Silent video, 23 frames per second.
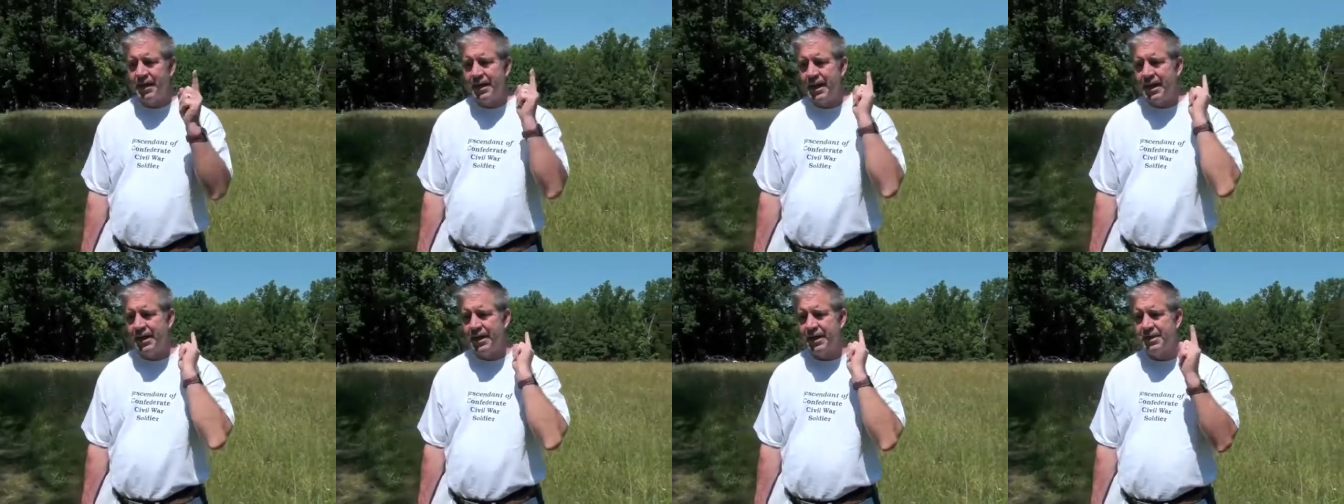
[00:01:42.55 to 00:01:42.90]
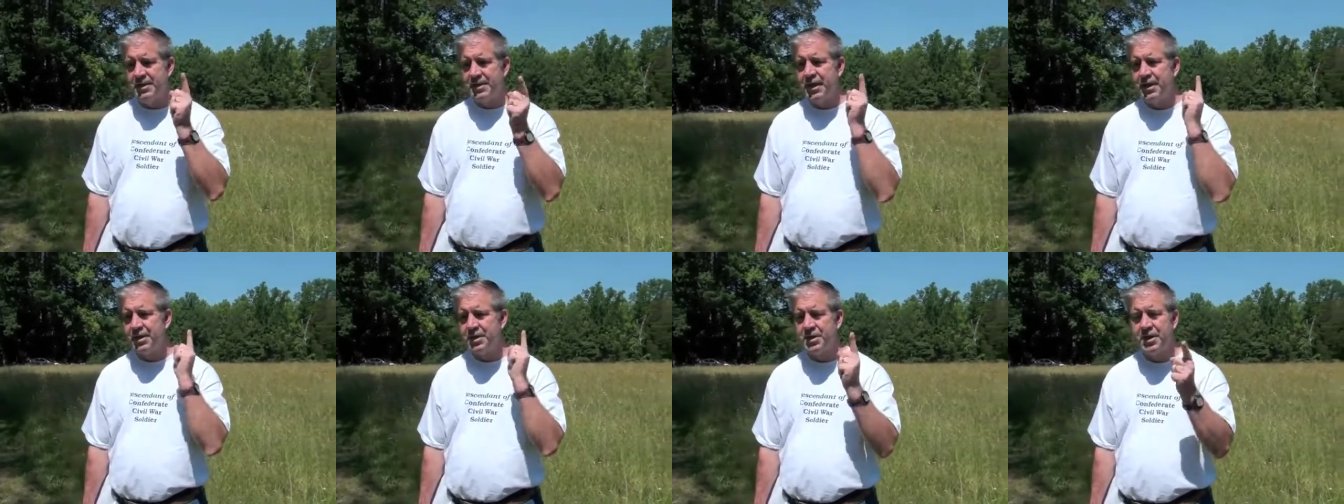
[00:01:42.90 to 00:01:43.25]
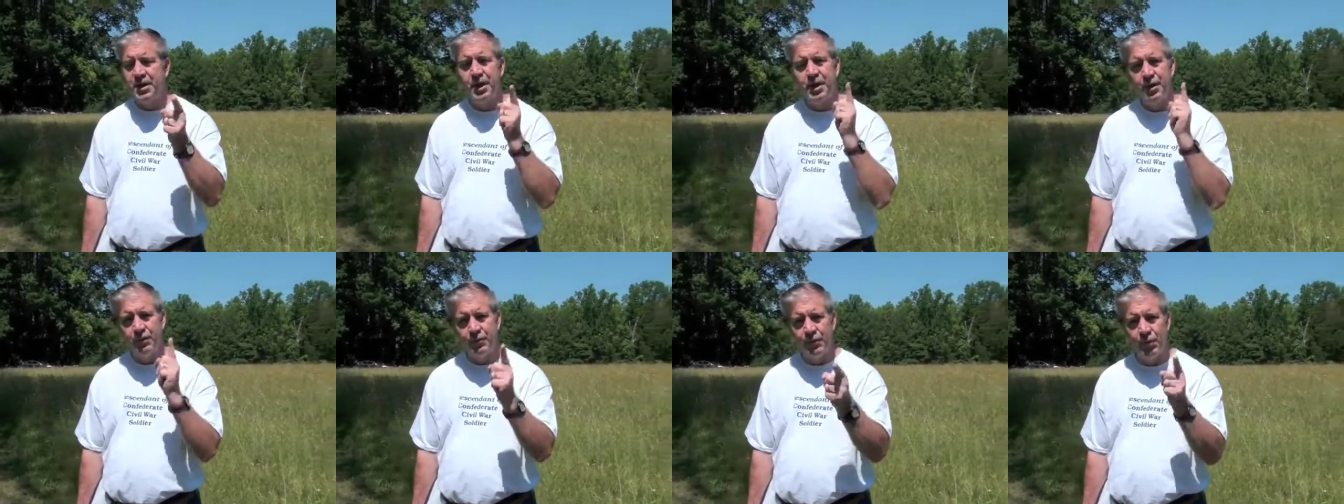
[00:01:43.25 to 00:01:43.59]
and he takes
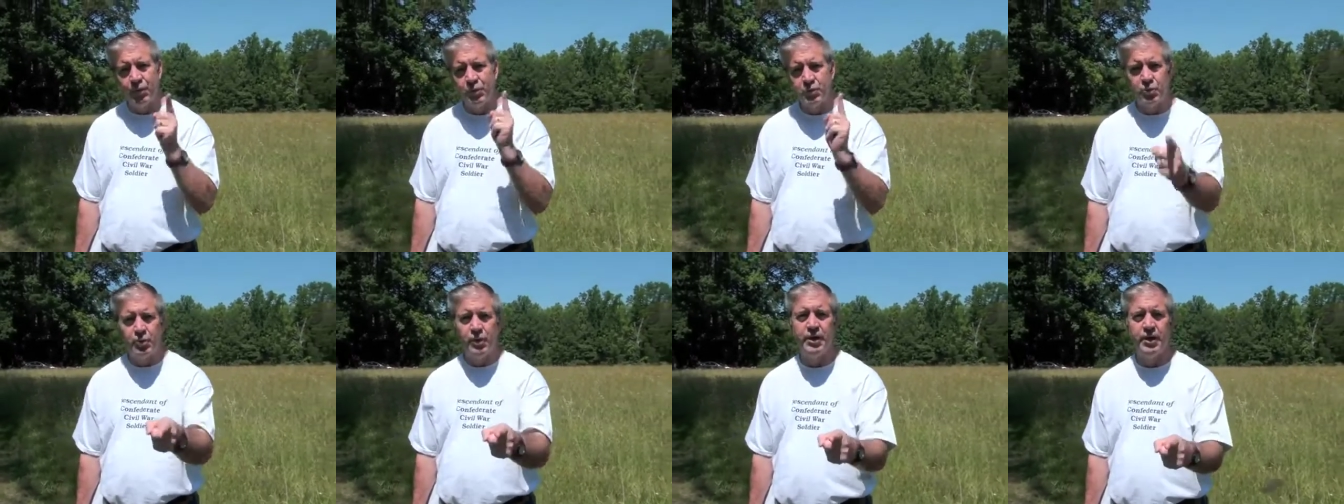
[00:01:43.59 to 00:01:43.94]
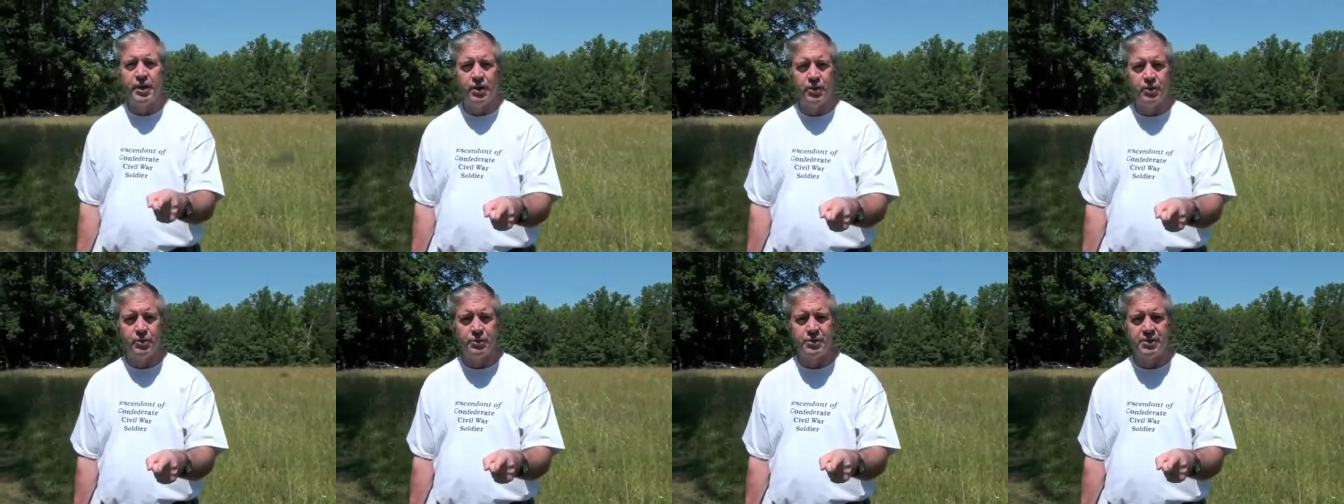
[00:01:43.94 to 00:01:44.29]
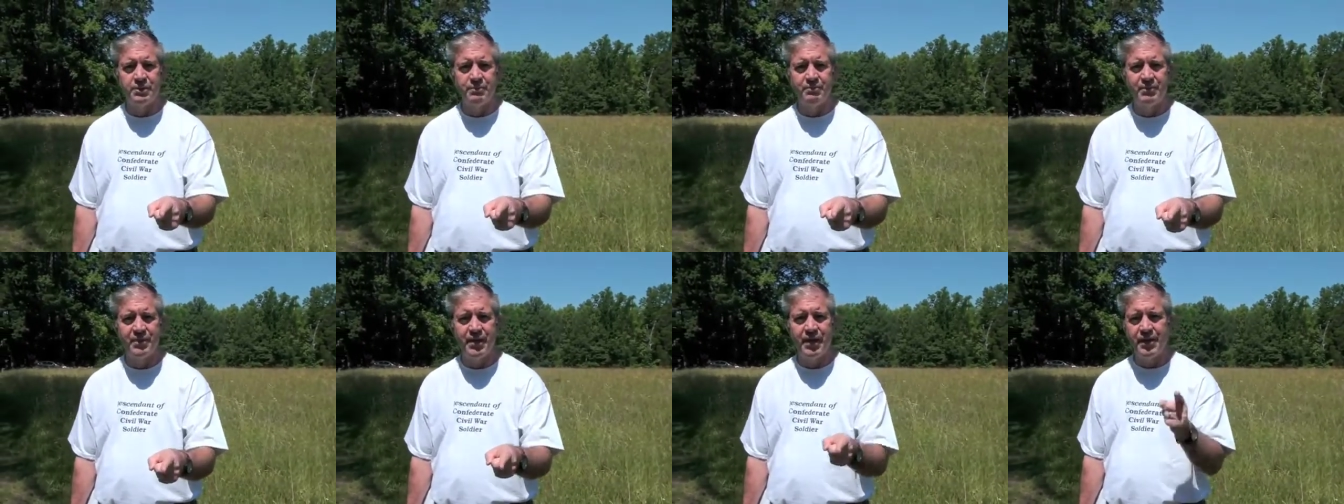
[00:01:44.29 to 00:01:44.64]
care of those widows
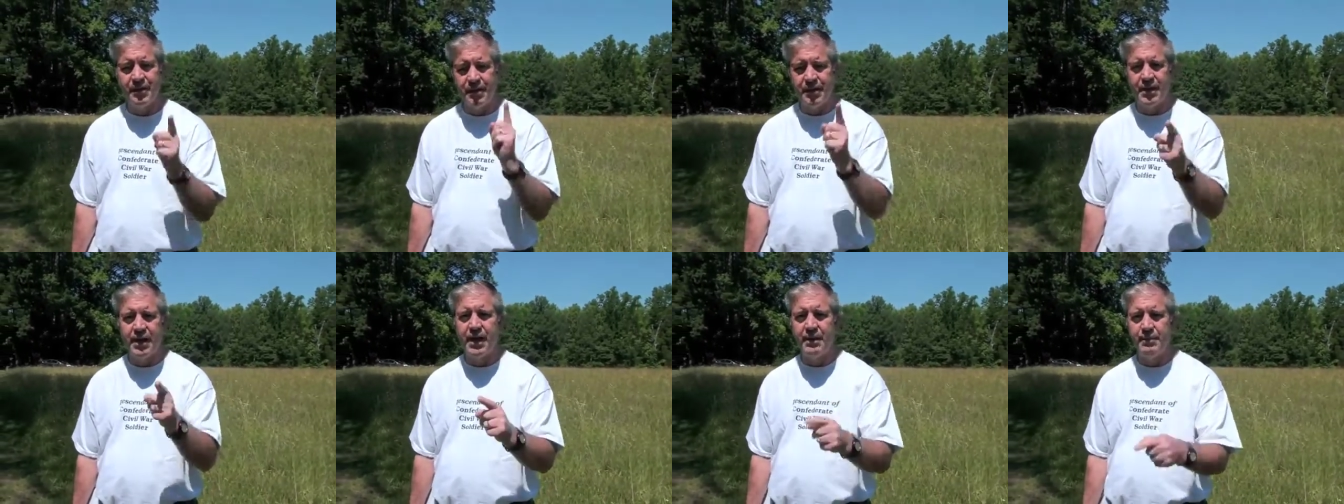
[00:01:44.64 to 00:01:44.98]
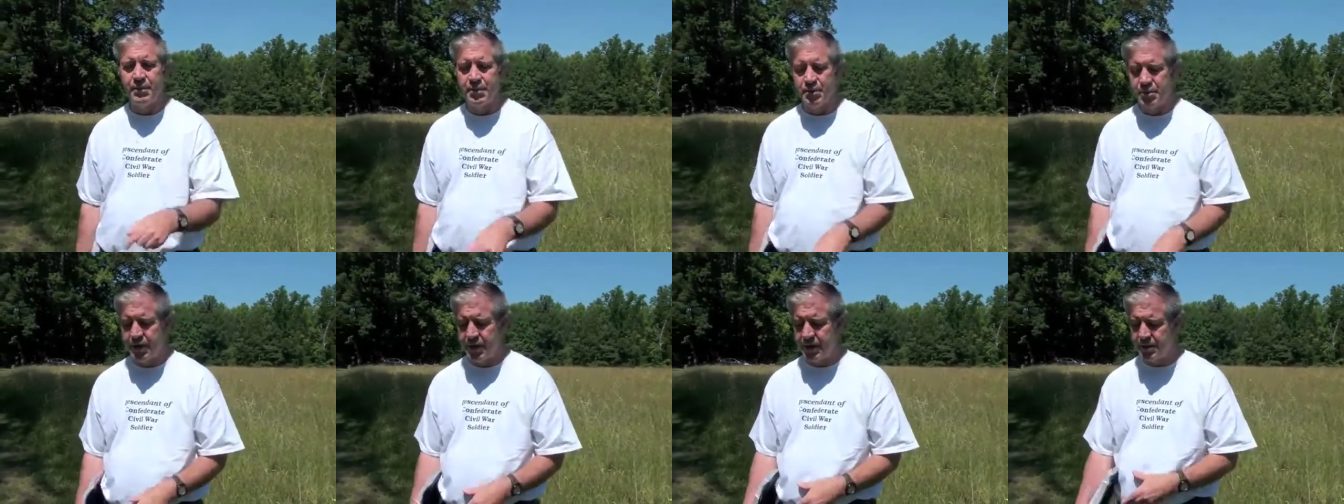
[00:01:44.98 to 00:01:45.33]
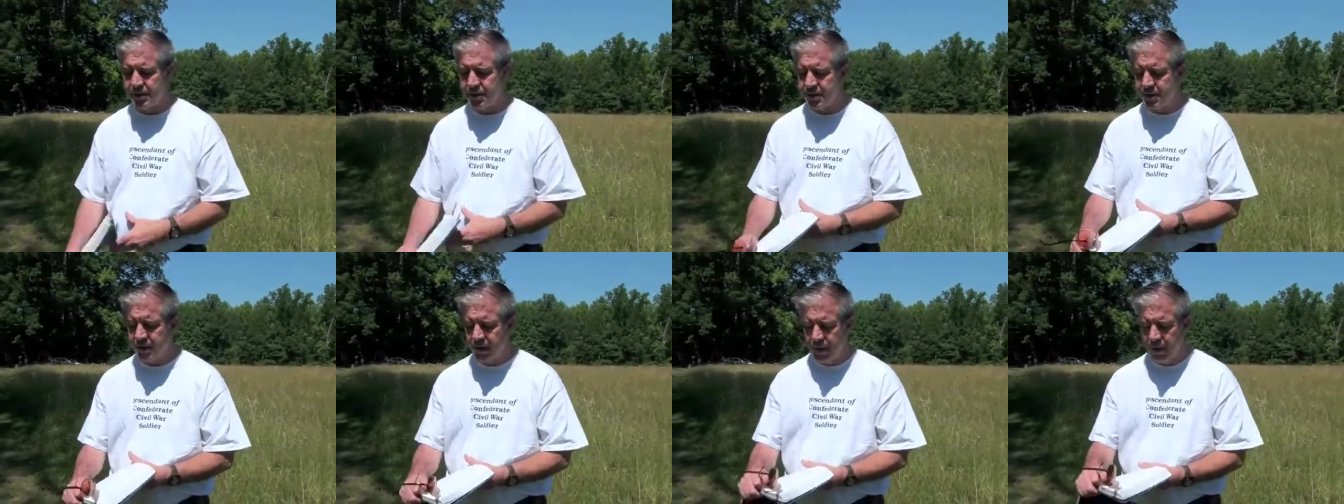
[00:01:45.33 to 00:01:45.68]
in the name of
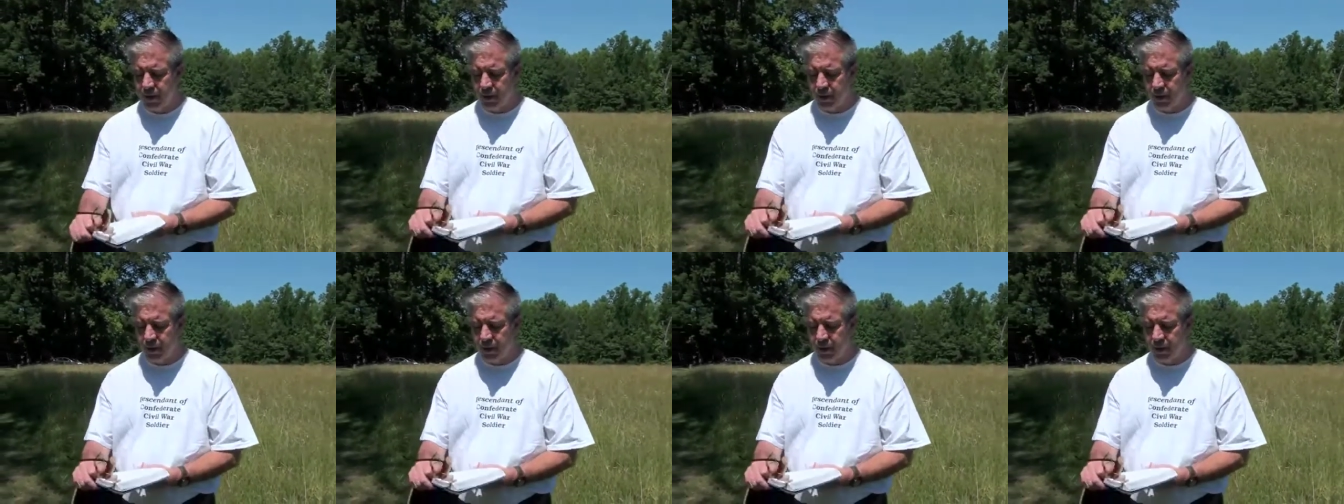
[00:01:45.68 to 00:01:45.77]
Jesus.